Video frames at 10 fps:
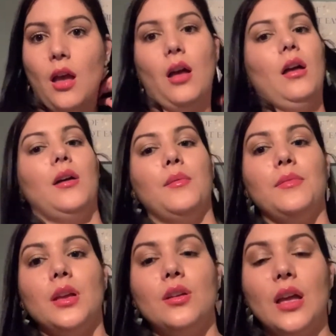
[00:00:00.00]

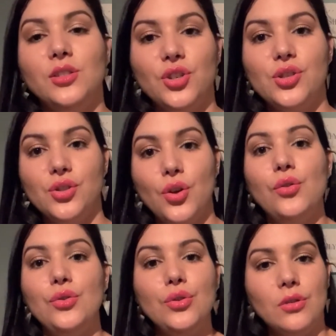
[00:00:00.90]
Um, and just
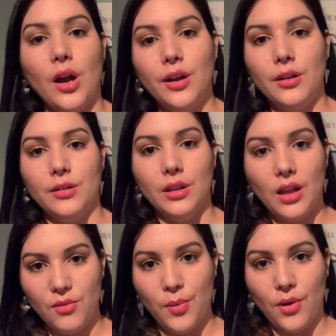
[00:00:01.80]
know you are
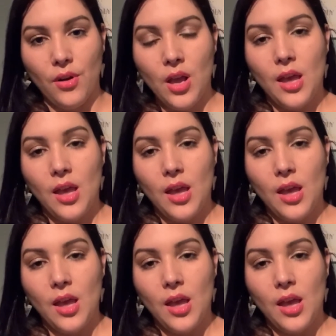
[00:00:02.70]
lovable.